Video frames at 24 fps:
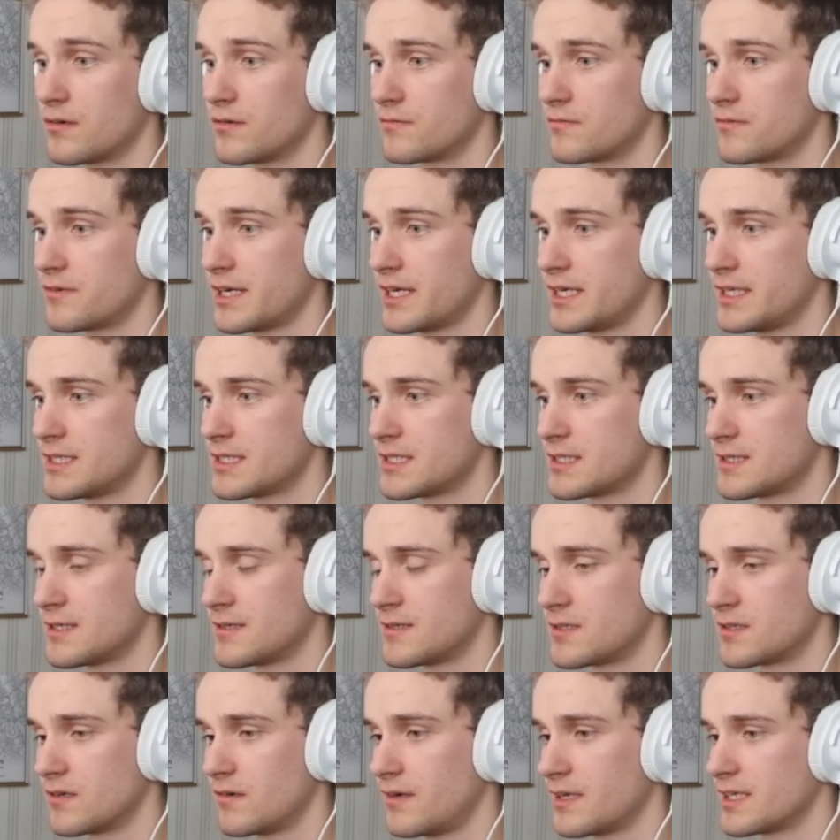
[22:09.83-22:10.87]
rates.
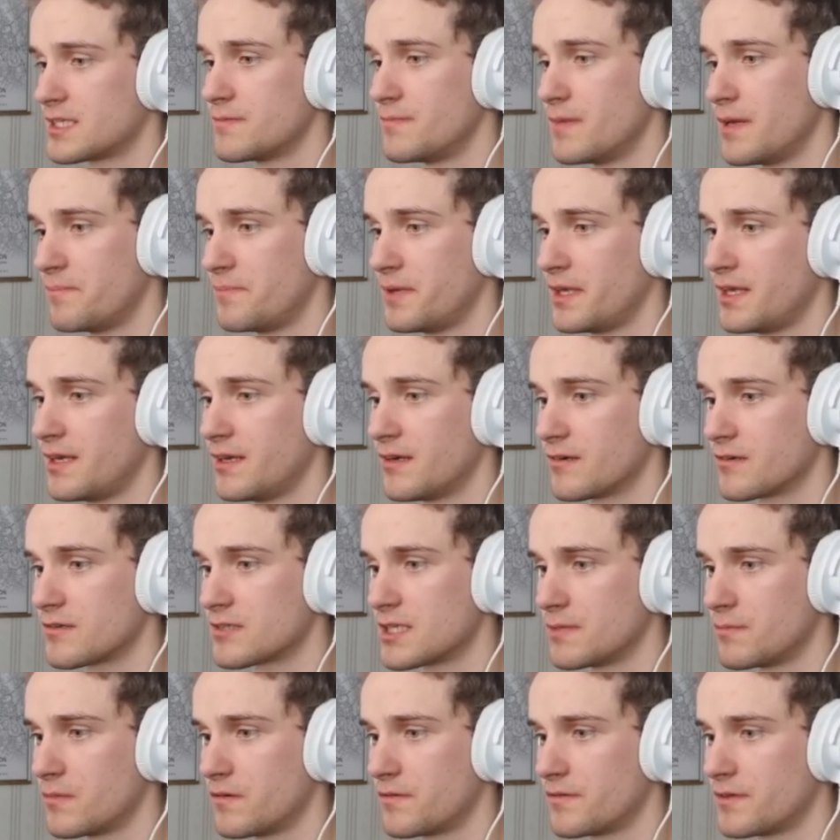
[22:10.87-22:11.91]
So let's maybe hear
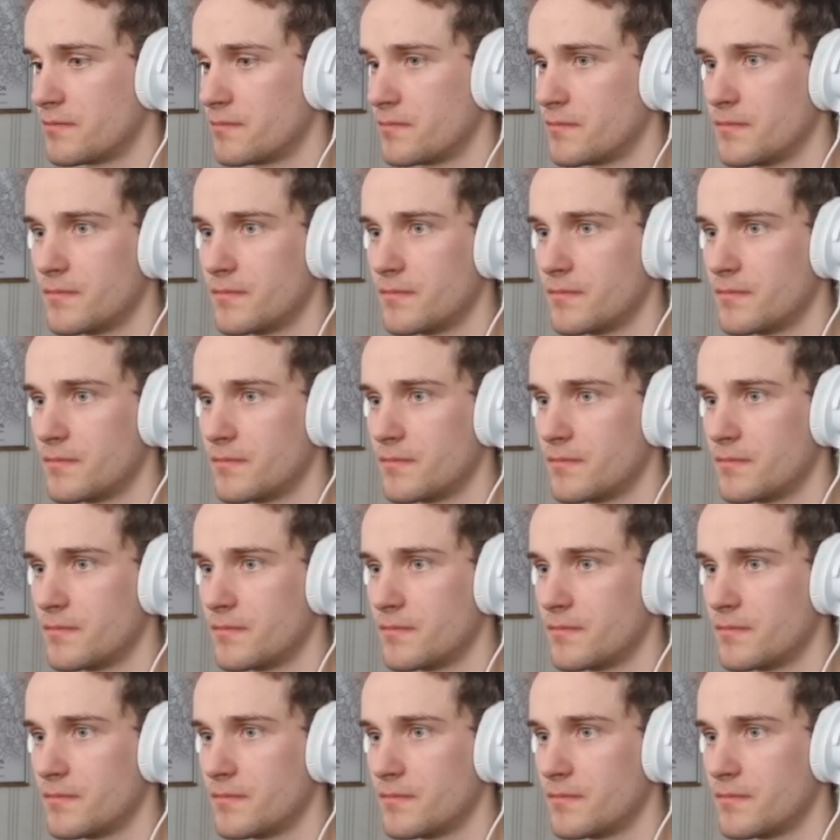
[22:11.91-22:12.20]
some of them.